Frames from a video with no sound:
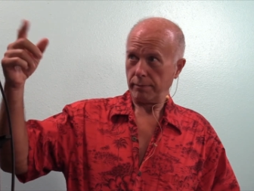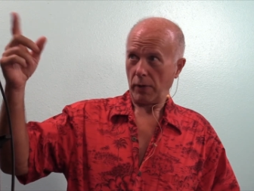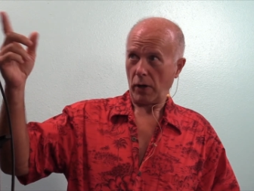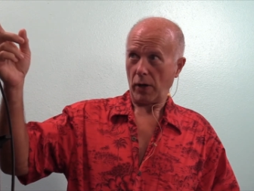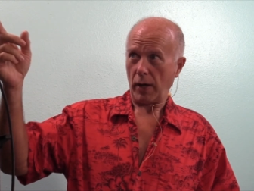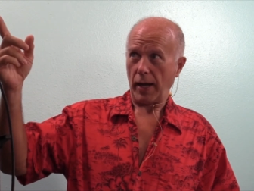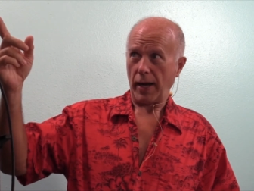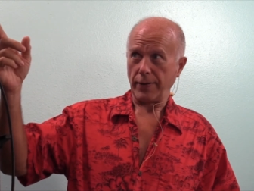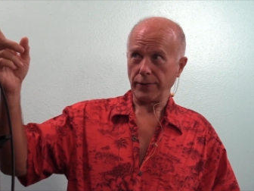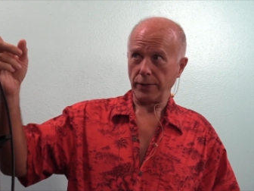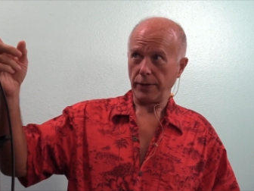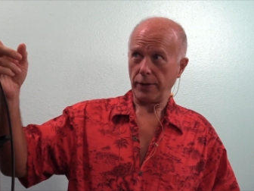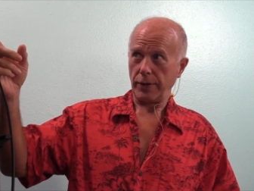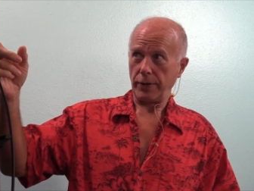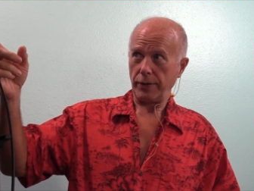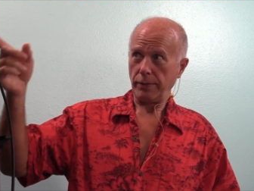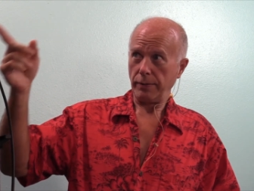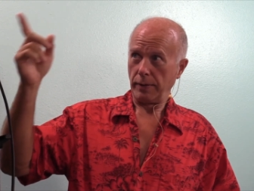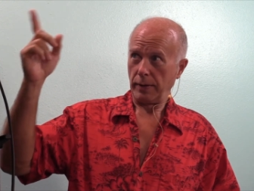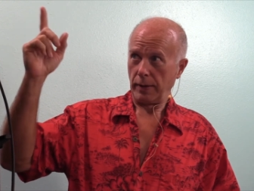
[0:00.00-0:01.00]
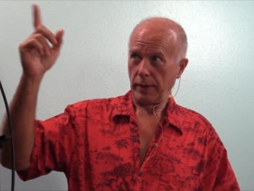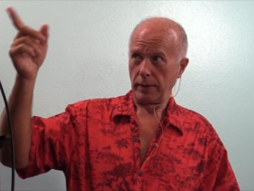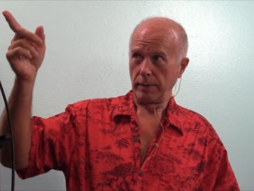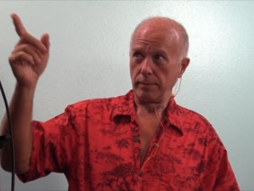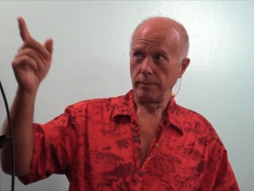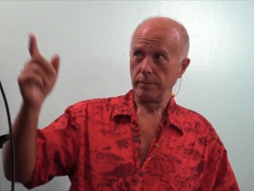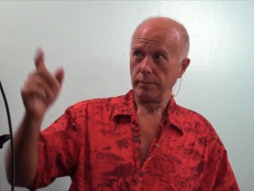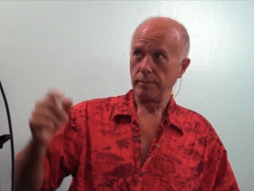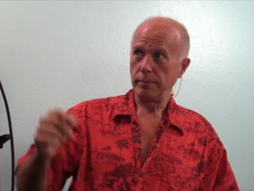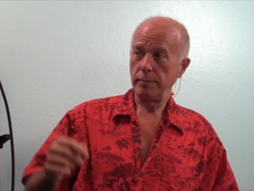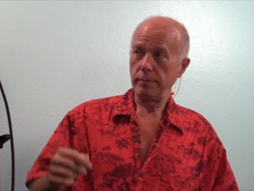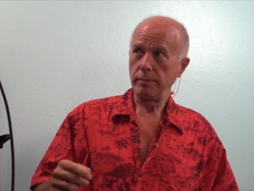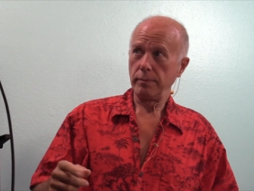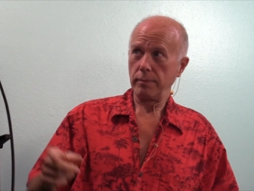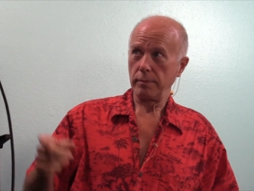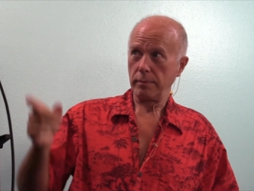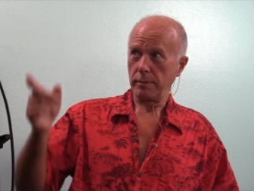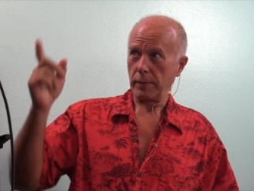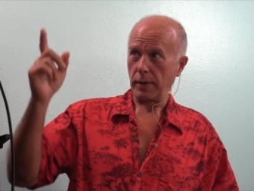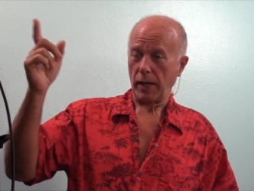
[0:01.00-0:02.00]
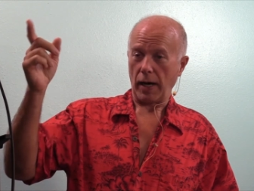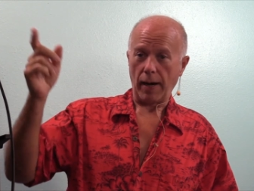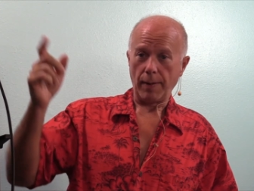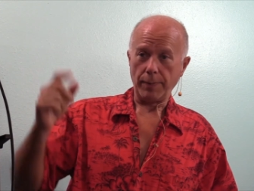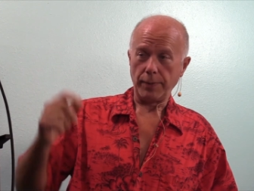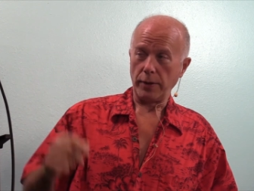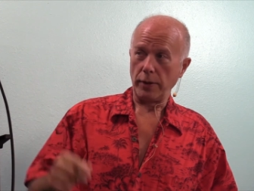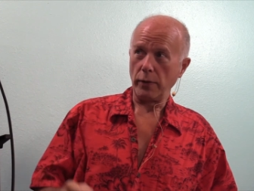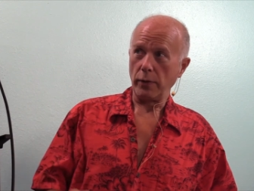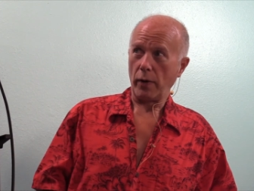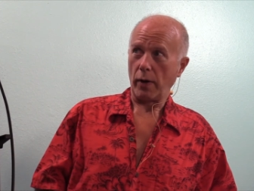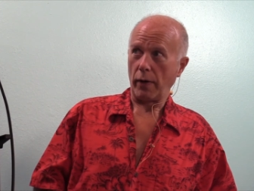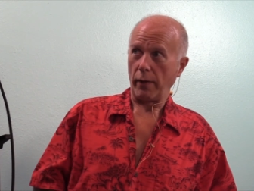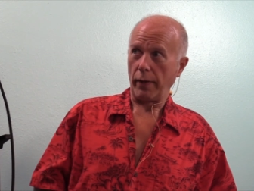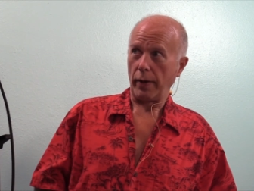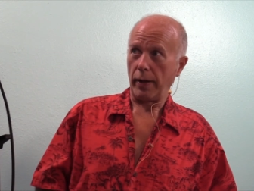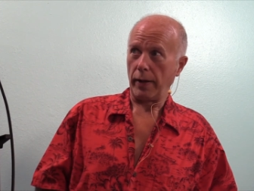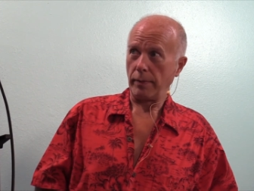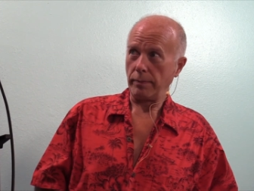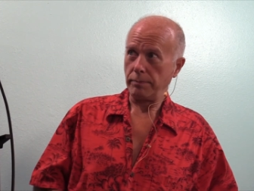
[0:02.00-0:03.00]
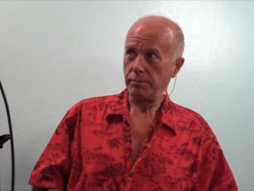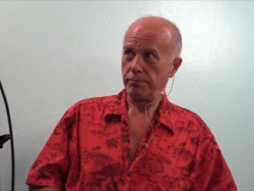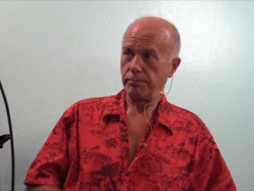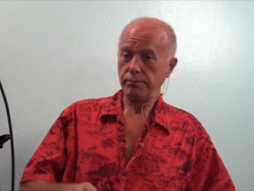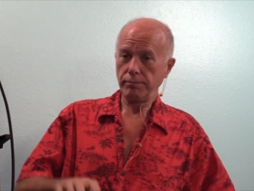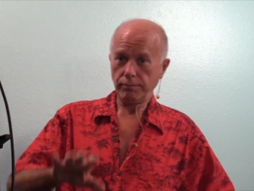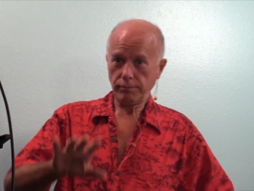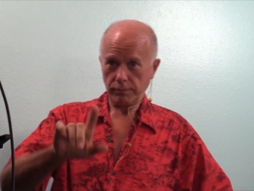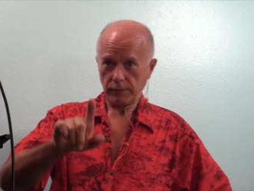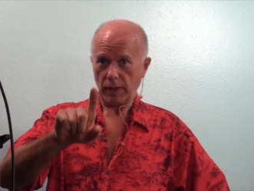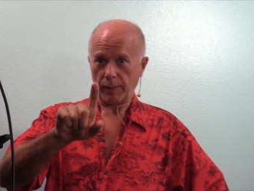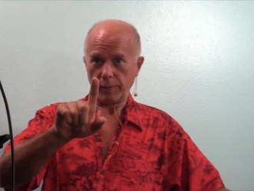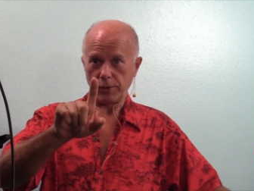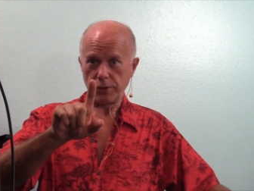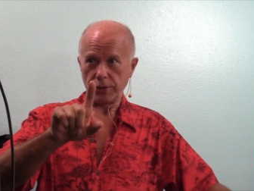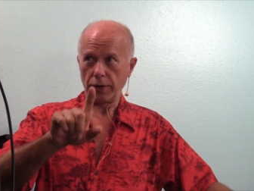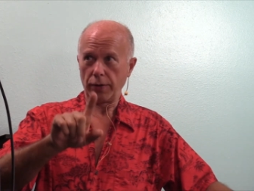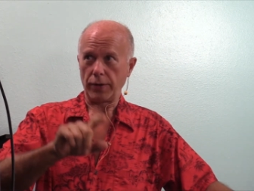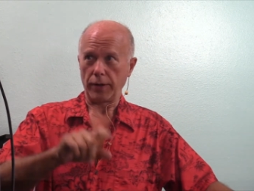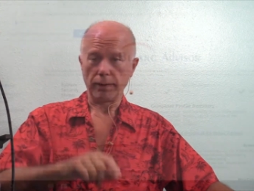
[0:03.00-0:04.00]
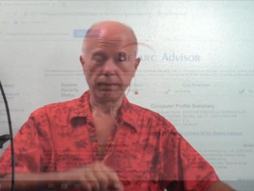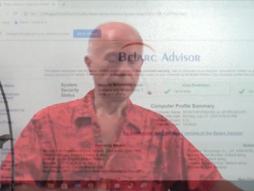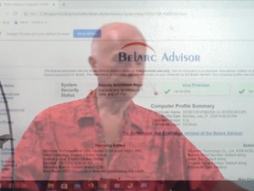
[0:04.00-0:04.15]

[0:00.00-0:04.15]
All I have to do, copy the URL. Let me show you.